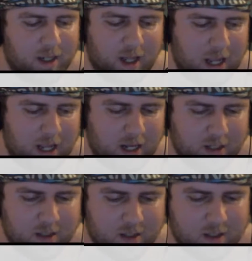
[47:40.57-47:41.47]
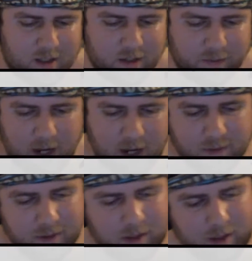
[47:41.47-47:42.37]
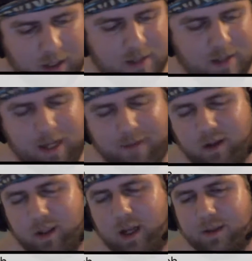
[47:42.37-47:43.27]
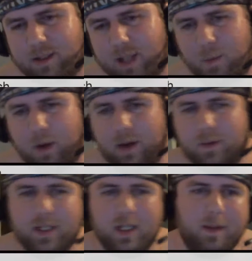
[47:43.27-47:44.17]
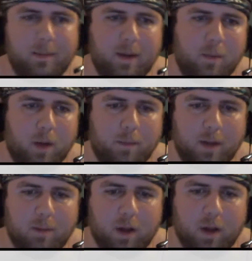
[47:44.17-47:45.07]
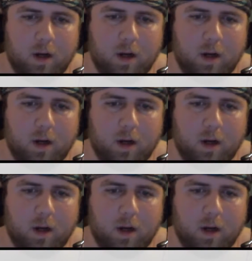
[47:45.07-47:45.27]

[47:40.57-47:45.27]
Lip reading: in Survivor, at least definitely not the same way we see them in Big Brother.